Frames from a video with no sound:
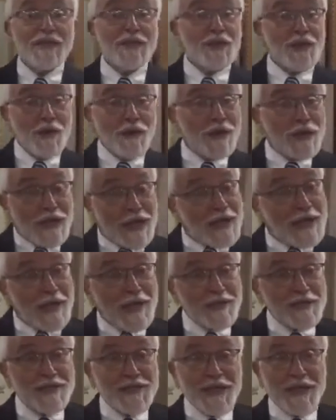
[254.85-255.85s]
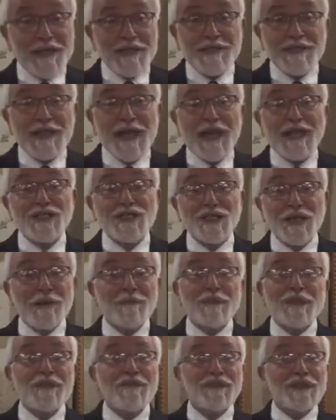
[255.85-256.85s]
The Aruch Haner says,
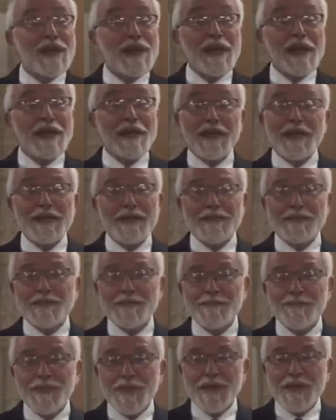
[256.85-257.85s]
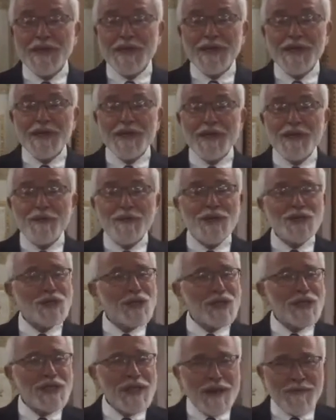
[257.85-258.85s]
Hashem lifnei achet. We
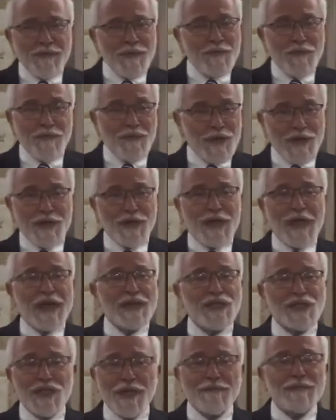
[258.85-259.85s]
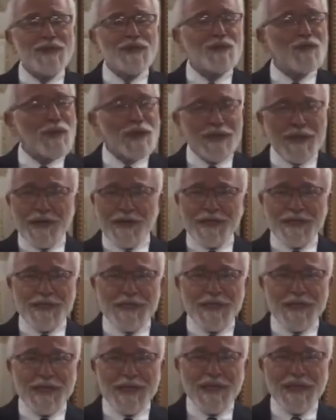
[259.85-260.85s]
should never feel Hashem is with
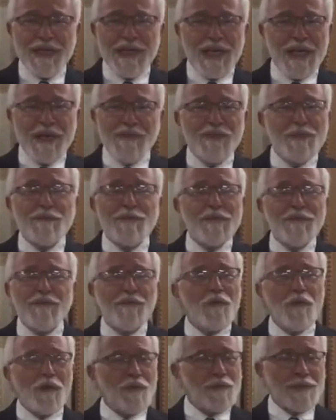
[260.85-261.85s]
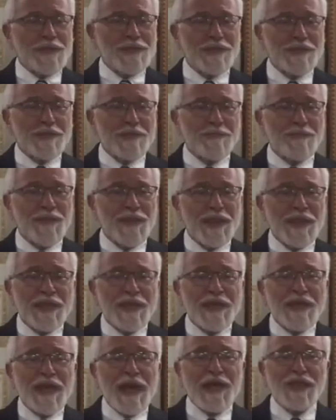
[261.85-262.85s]
us even before we sin.
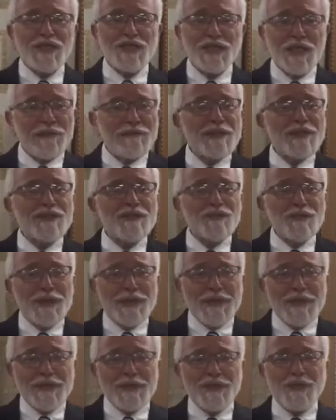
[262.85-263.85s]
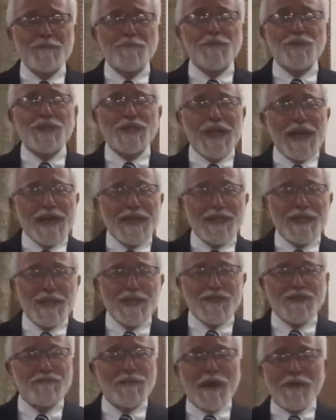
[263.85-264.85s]
Hashem is with us to protect
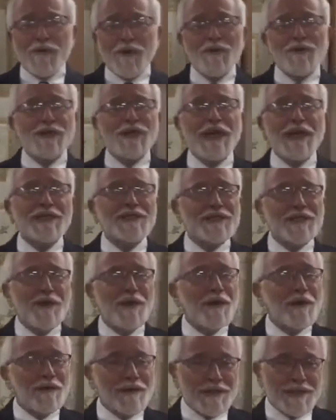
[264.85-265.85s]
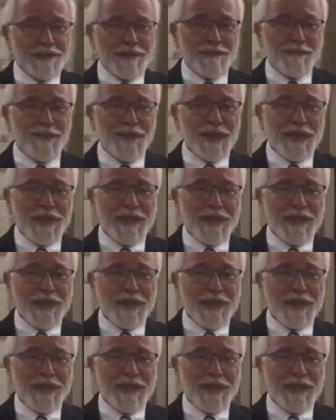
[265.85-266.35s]
us from our own Yetzaharas.